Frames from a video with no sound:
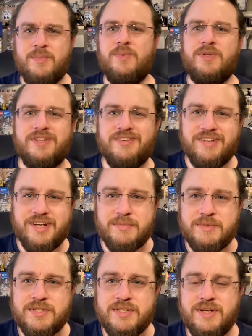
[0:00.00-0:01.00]
whatever
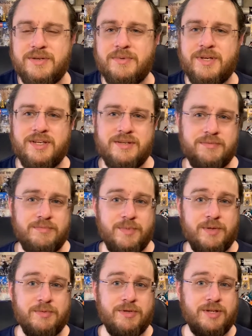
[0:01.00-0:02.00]
comes our way,
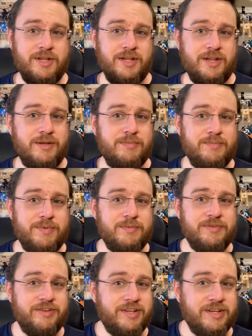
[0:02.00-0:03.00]
maybe a little
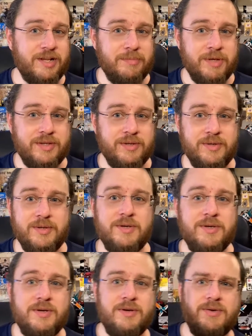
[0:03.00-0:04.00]
Boba Fett helmet,
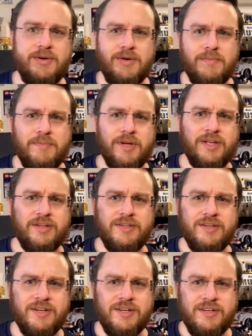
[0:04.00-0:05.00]
or behind
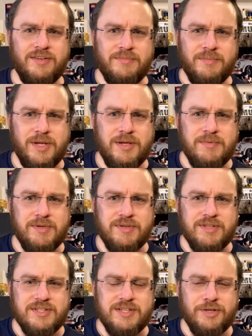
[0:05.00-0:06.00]
there, maybe you
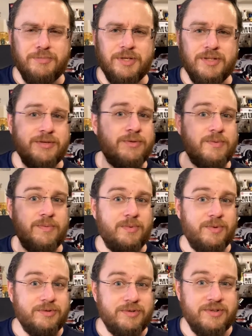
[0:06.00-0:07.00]
can see it a bit,
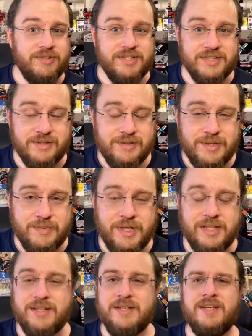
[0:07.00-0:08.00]
Waltron is also
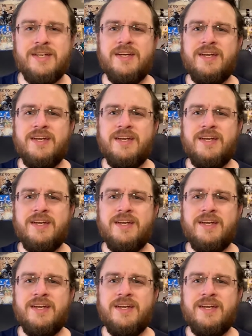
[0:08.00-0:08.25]
waiting.